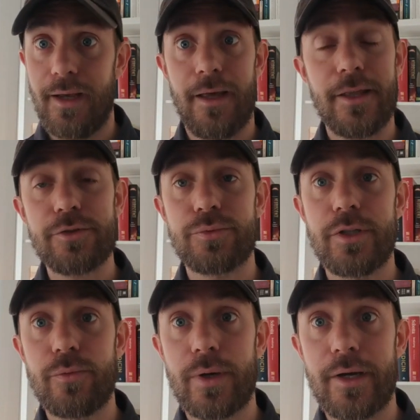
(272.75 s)
And that's
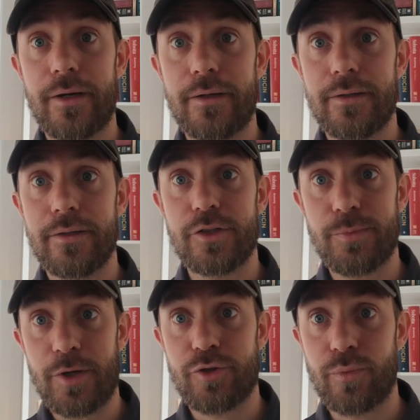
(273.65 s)
really where the
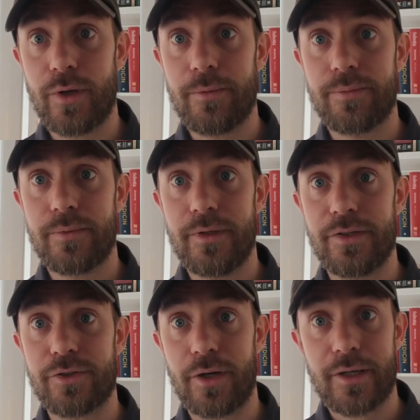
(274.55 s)
spatial web
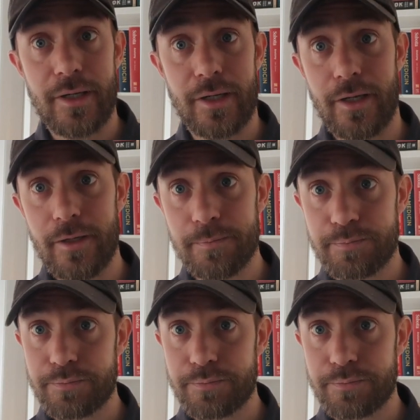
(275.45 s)
is going to kick in.